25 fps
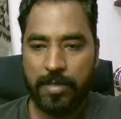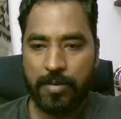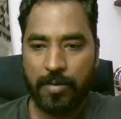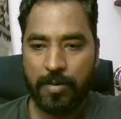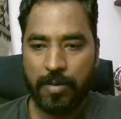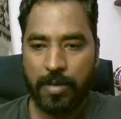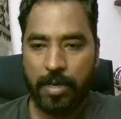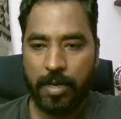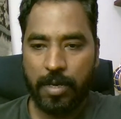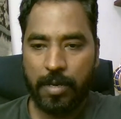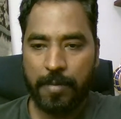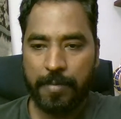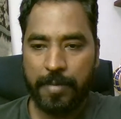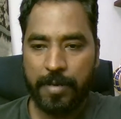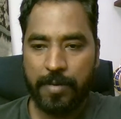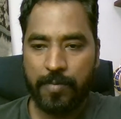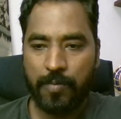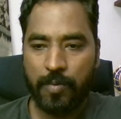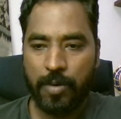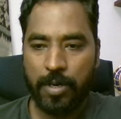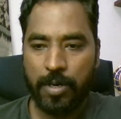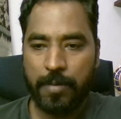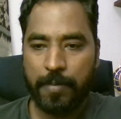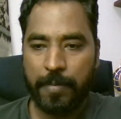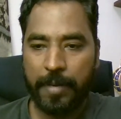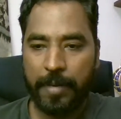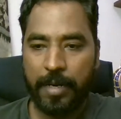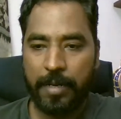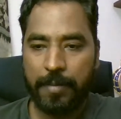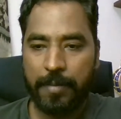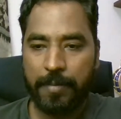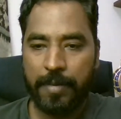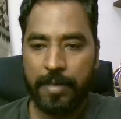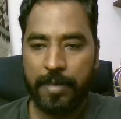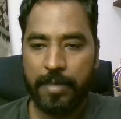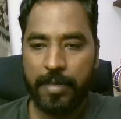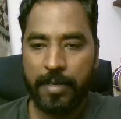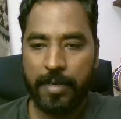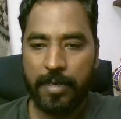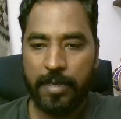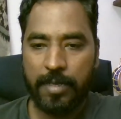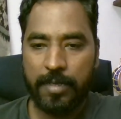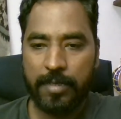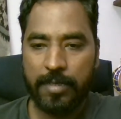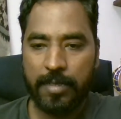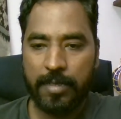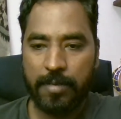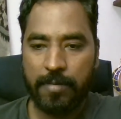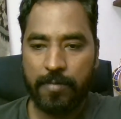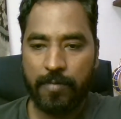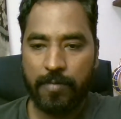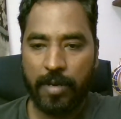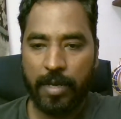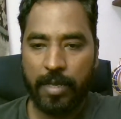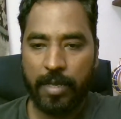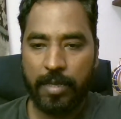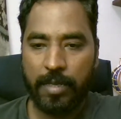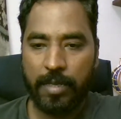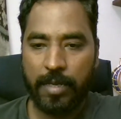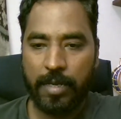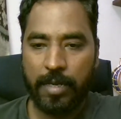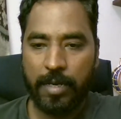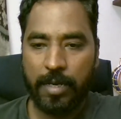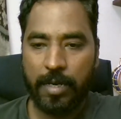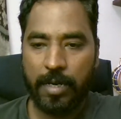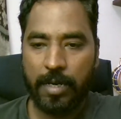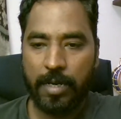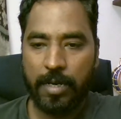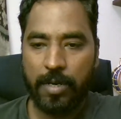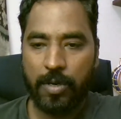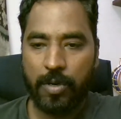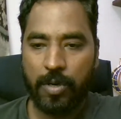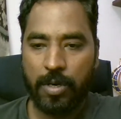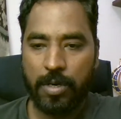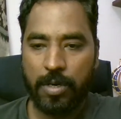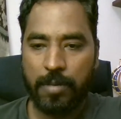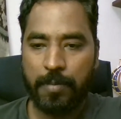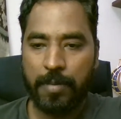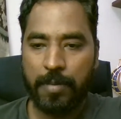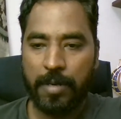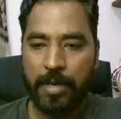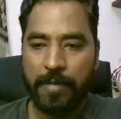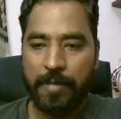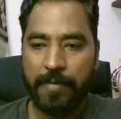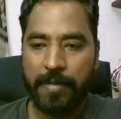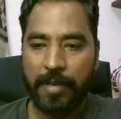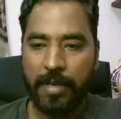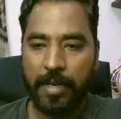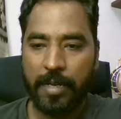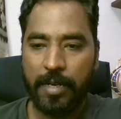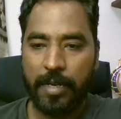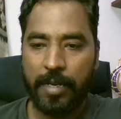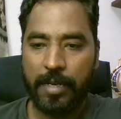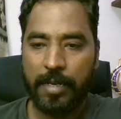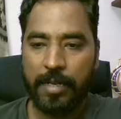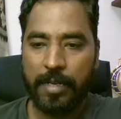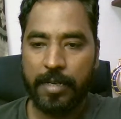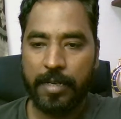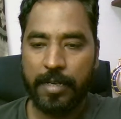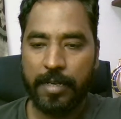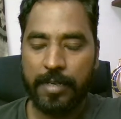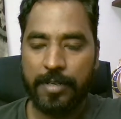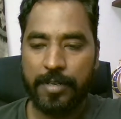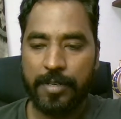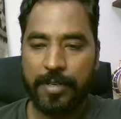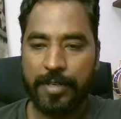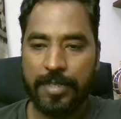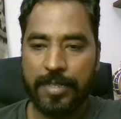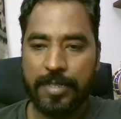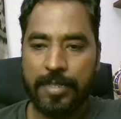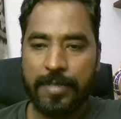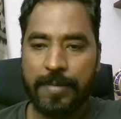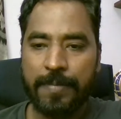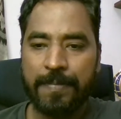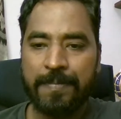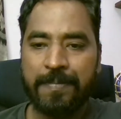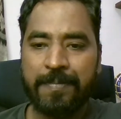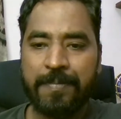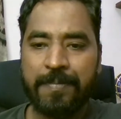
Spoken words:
Okay, but what might be the reason why they are not believing in Indian interests?